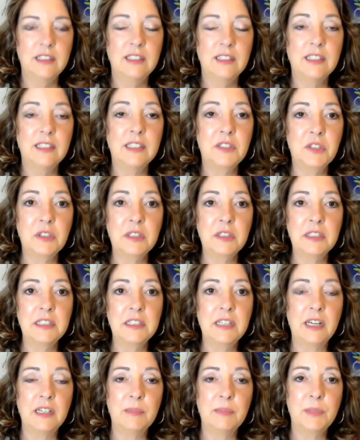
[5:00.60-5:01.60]
it took the
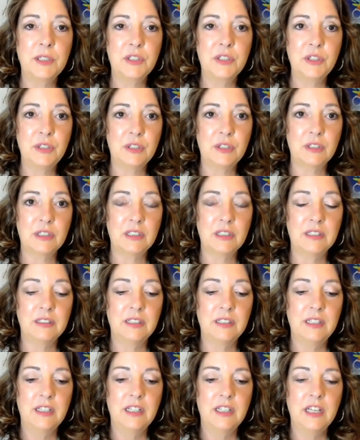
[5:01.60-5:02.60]
time it took.
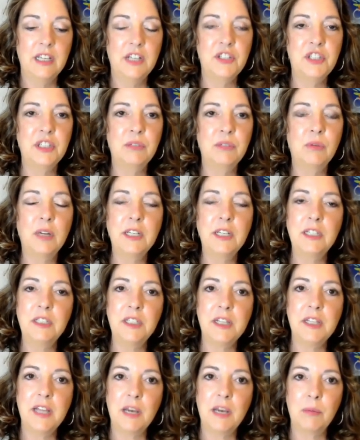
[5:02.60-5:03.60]
And she had run
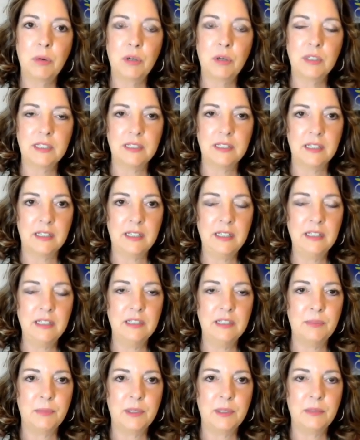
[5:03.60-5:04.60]
into that person
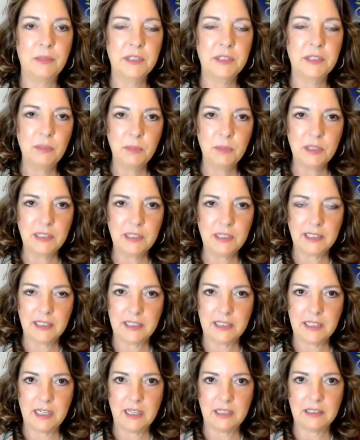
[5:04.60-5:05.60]
again, but it was almost like a
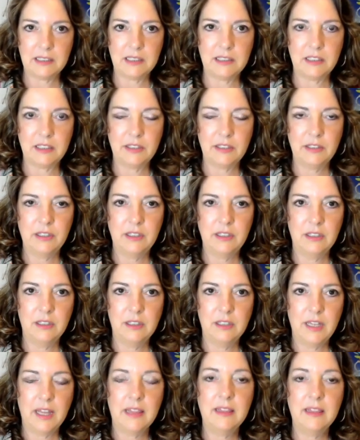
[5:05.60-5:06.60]
test.
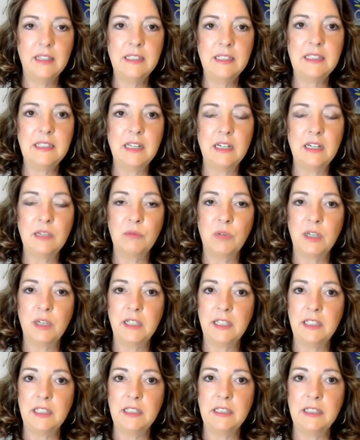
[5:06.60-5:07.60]
This time
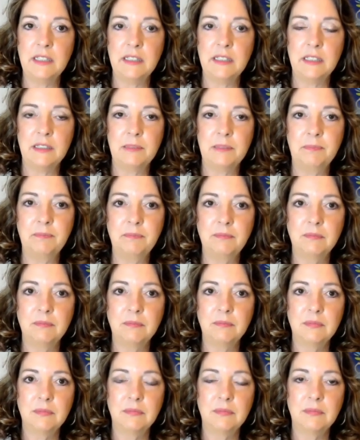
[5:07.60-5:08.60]
running into them,
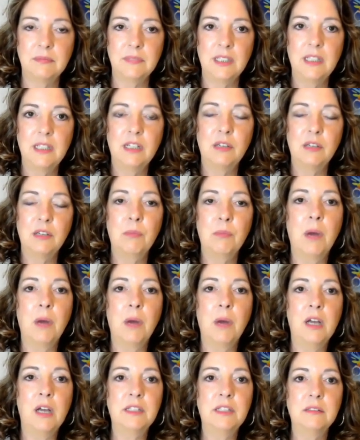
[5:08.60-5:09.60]

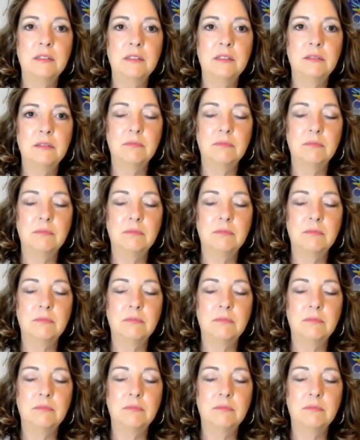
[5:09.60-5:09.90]
but